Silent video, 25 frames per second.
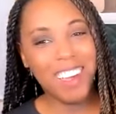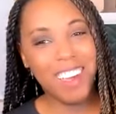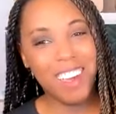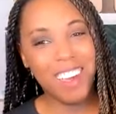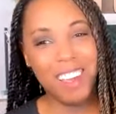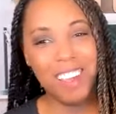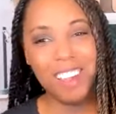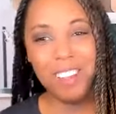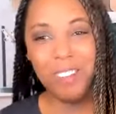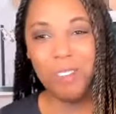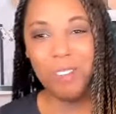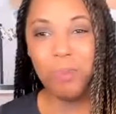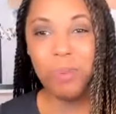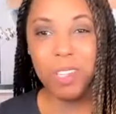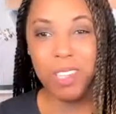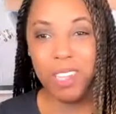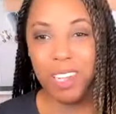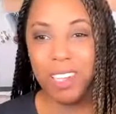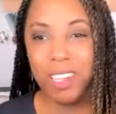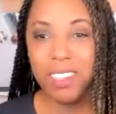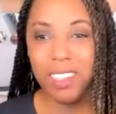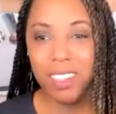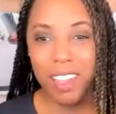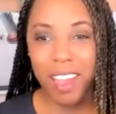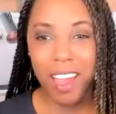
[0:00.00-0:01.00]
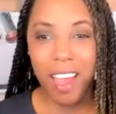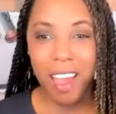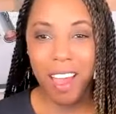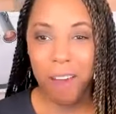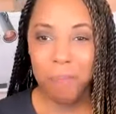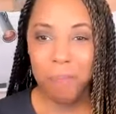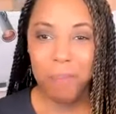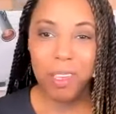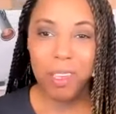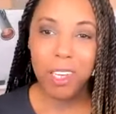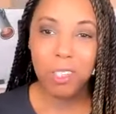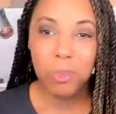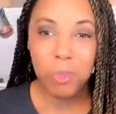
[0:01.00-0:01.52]
And we need to laugh
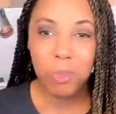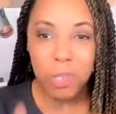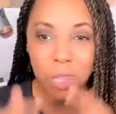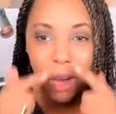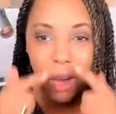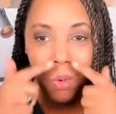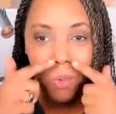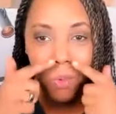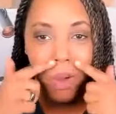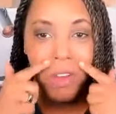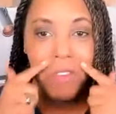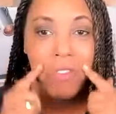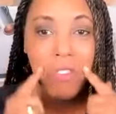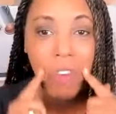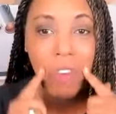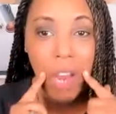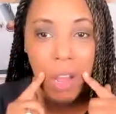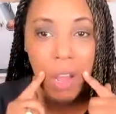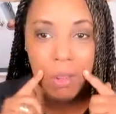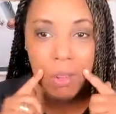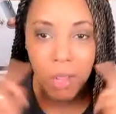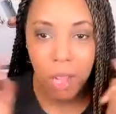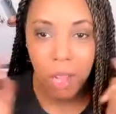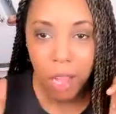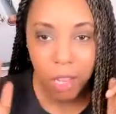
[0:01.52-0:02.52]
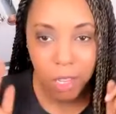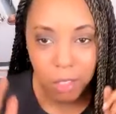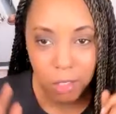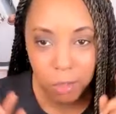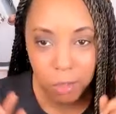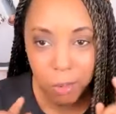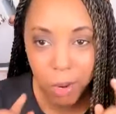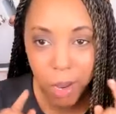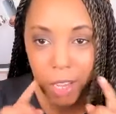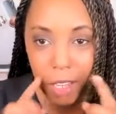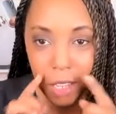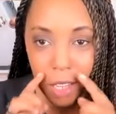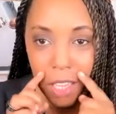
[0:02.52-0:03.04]
because we don't want frown lines,
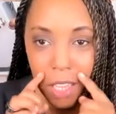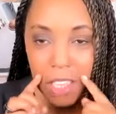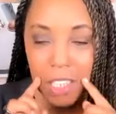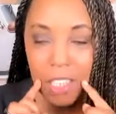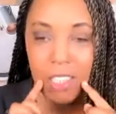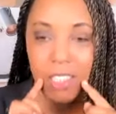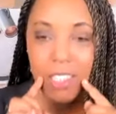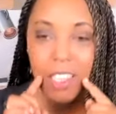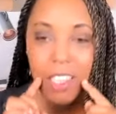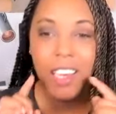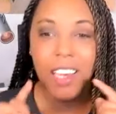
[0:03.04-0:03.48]
right, ladies?